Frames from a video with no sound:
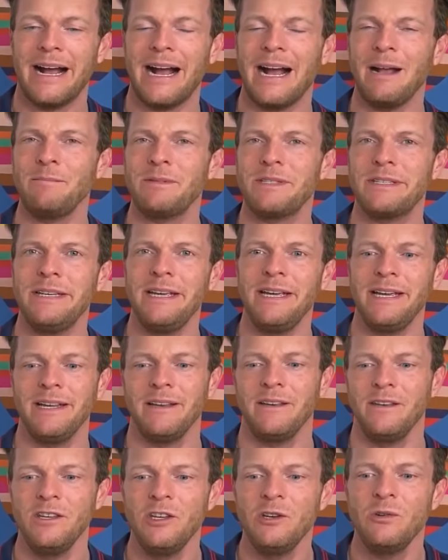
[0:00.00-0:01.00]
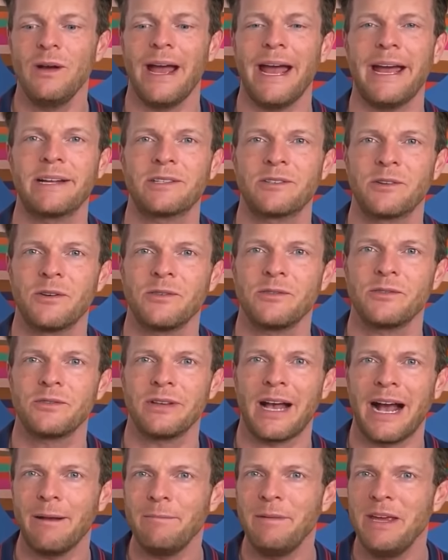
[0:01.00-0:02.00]
I'm seeing new actors,
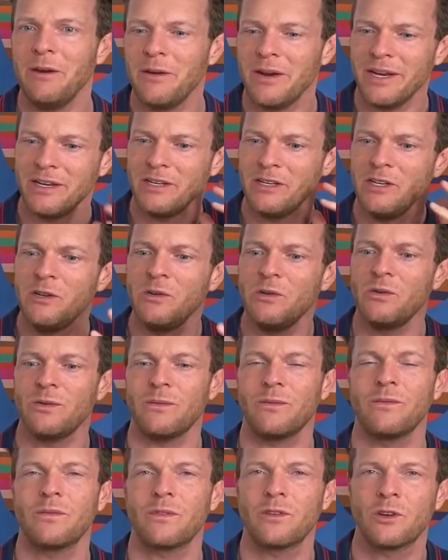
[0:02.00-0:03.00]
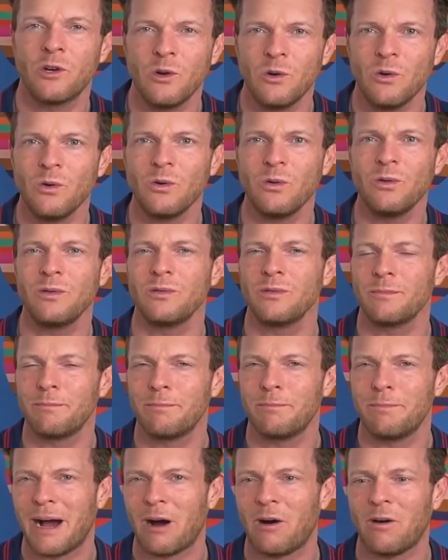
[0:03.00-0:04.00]
I'm hearing new, cool,
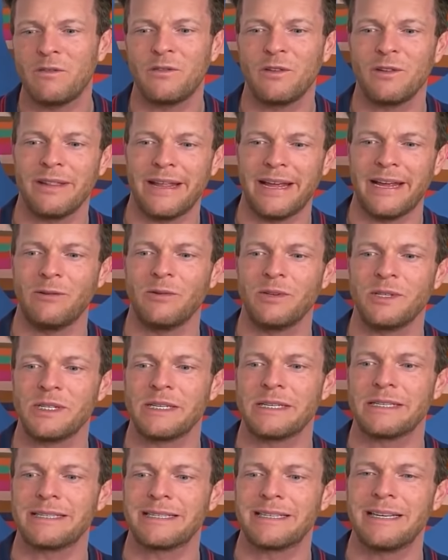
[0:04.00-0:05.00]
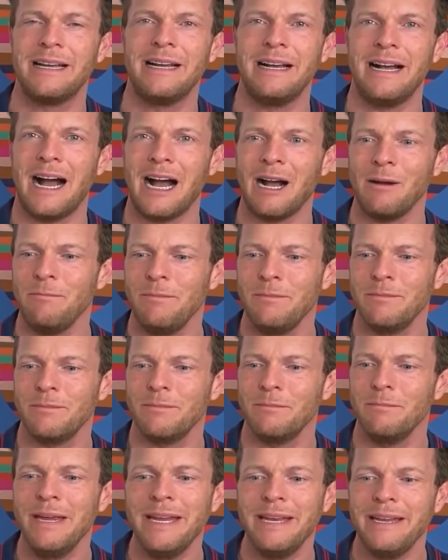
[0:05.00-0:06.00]
powerful languages, I'm
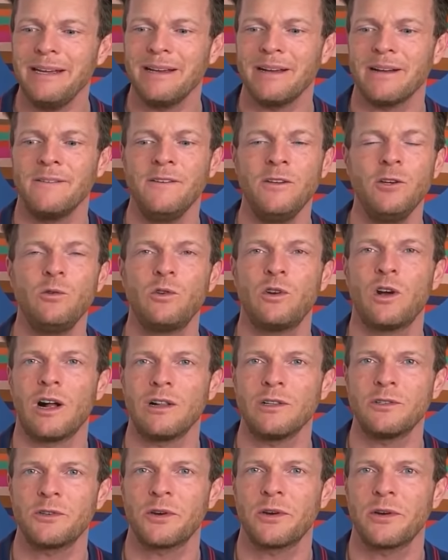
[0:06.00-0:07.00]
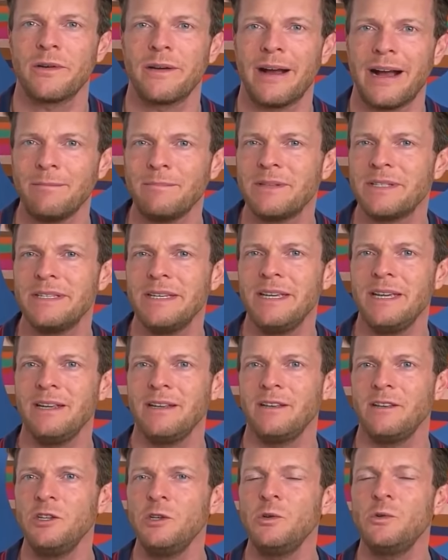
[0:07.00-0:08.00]
meeting a new culture, I'm
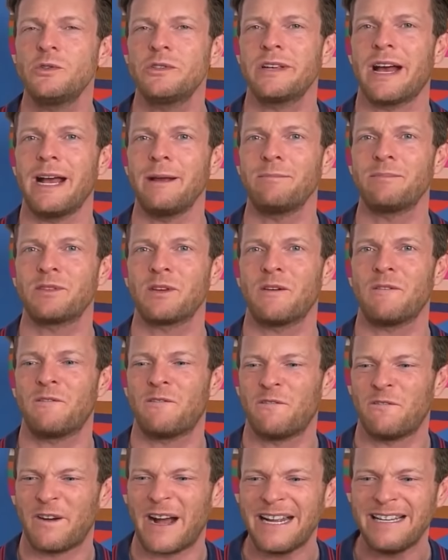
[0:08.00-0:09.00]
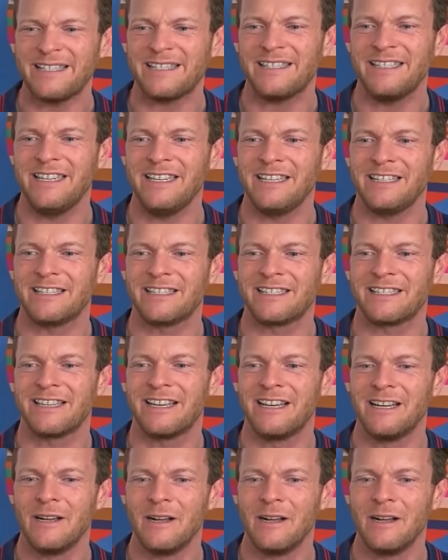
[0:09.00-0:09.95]
seeing new types of fight scenes,